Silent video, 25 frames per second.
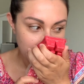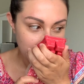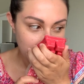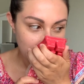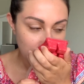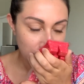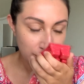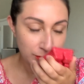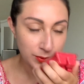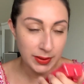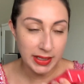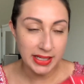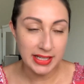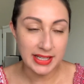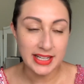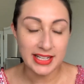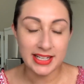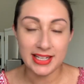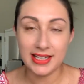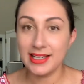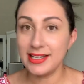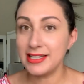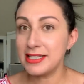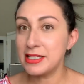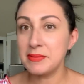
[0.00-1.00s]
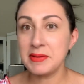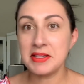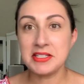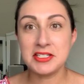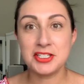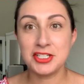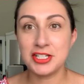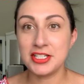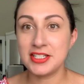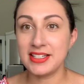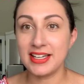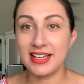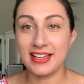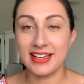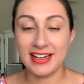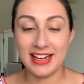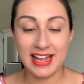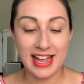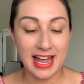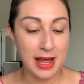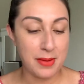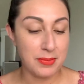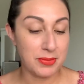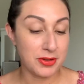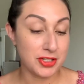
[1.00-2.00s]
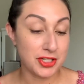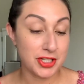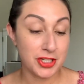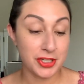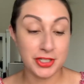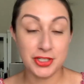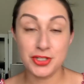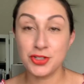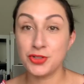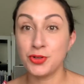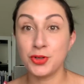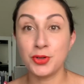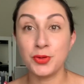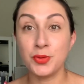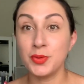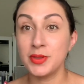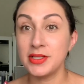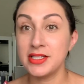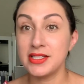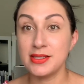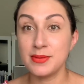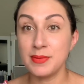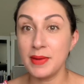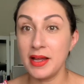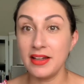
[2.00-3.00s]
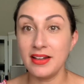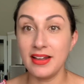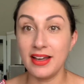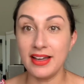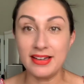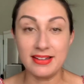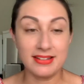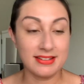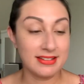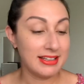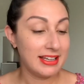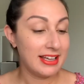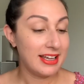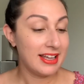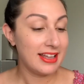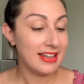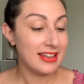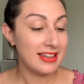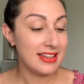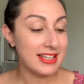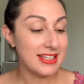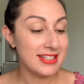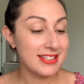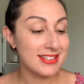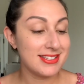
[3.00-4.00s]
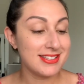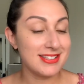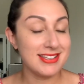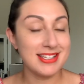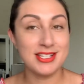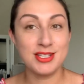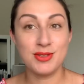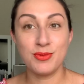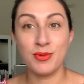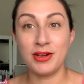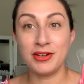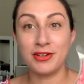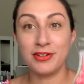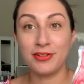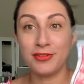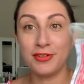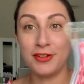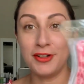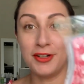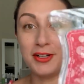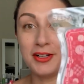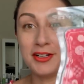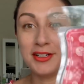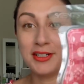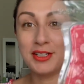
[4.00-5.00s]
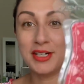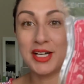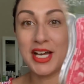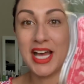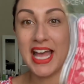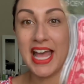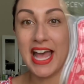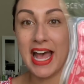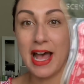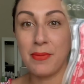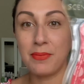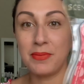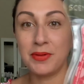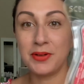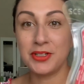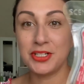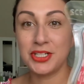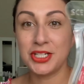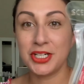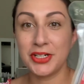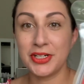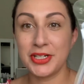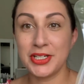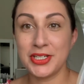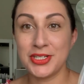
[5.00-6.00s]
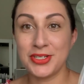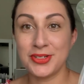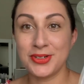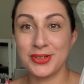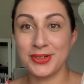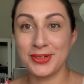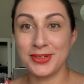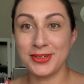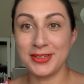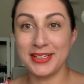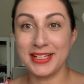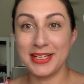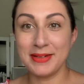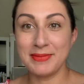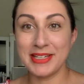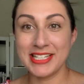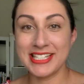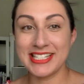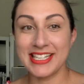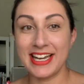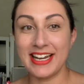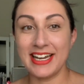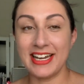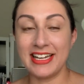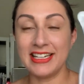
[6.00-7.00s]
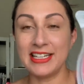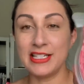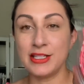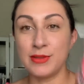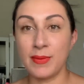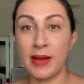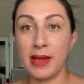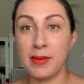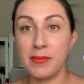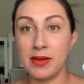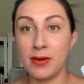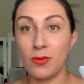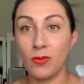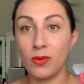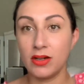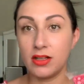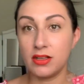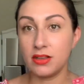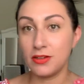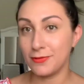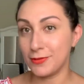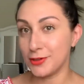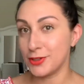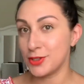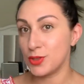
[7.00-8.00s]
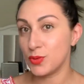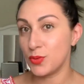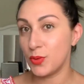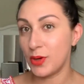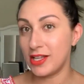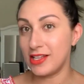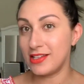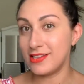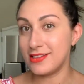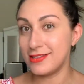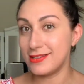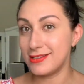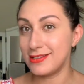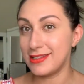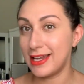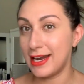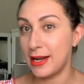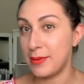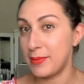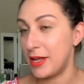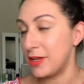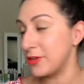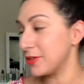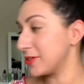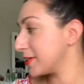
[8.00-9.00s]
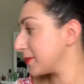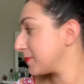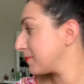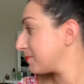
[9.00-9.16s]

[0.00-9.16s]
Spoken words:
Ooh, I like it. It smells just like an apple cherry strudel would smell like. This is wonderful. Apple cherry strudel. I'm excited. This might be one of the first ones that I melt.